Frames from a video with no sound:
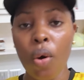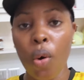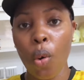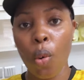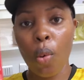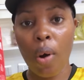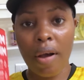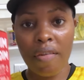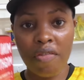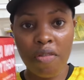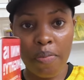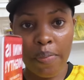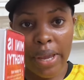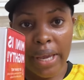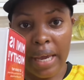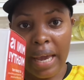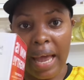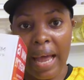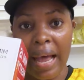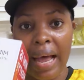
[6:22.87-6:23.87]
waffle
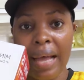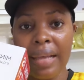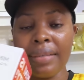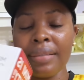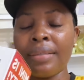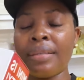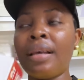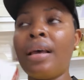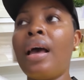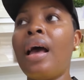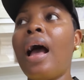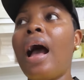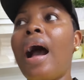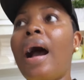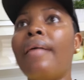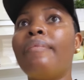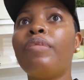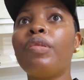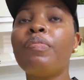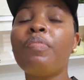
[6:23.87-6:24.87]
makers.
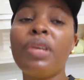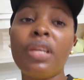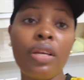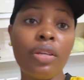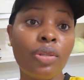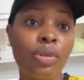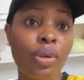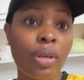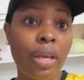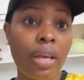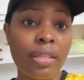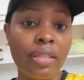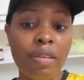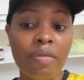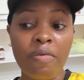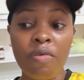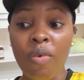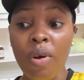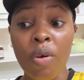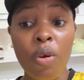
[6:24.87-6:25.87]
I've been meaning to get a
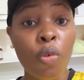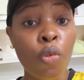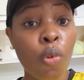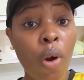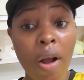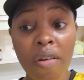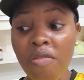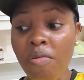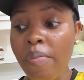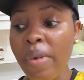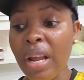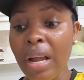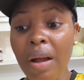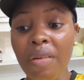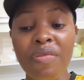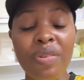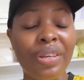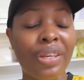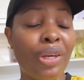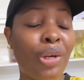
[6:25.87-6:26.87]
waffle maker
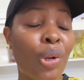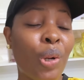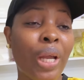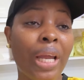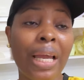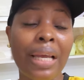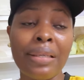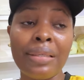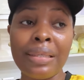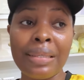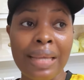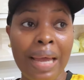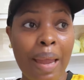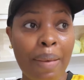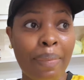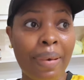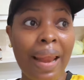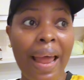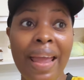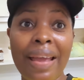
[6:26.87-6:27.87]
for the longest
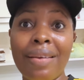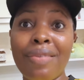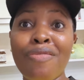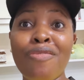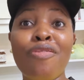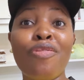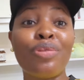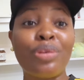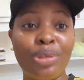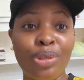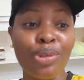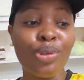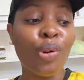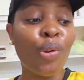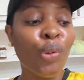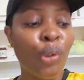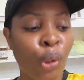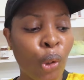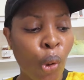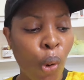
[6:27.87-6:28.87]
time, like for
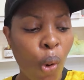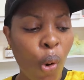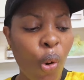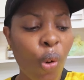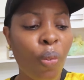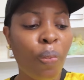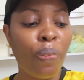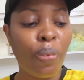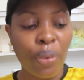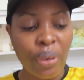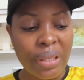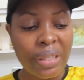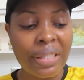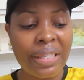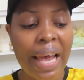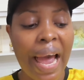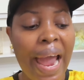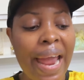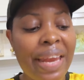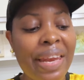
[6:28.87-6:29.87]
so long,
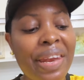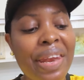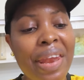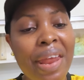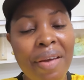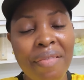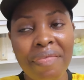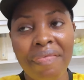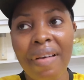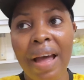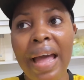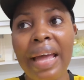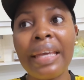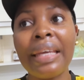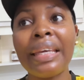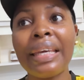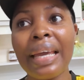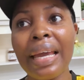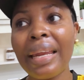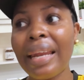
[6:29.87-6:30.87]
but I
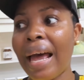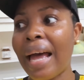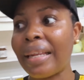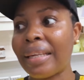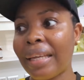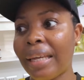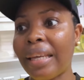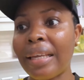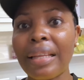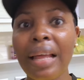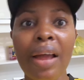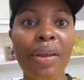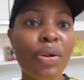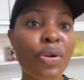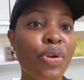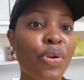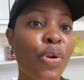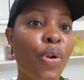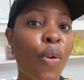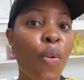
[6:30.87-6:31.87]
never get at it. I
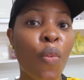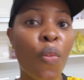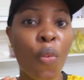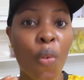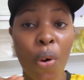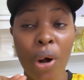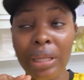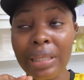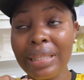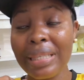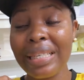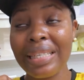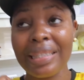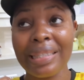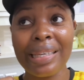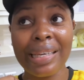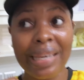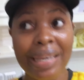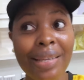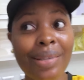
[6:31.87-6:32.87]
don't know what it
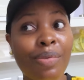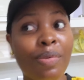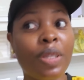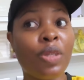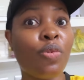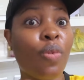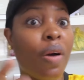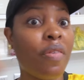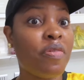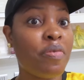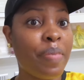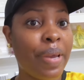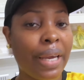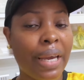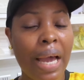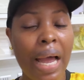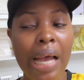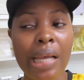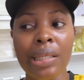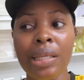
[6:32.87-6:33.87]
is with waffle
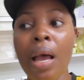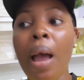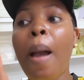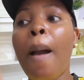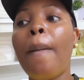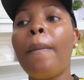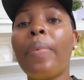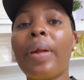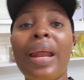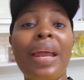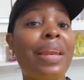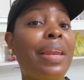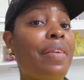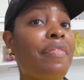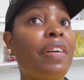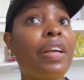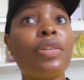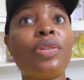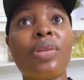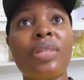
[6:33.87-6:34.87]
makers, but I
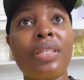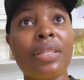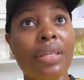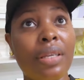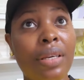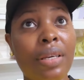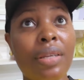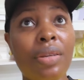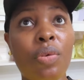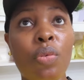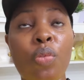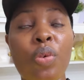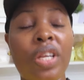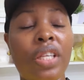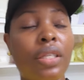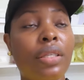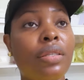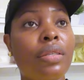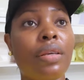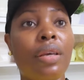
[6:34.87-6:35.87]
never succeed
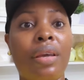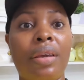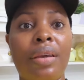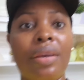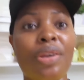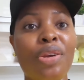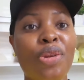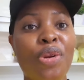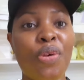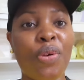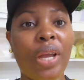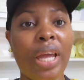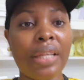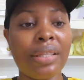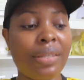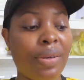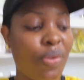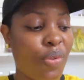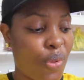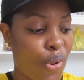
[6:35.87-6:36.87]
with, you know, getting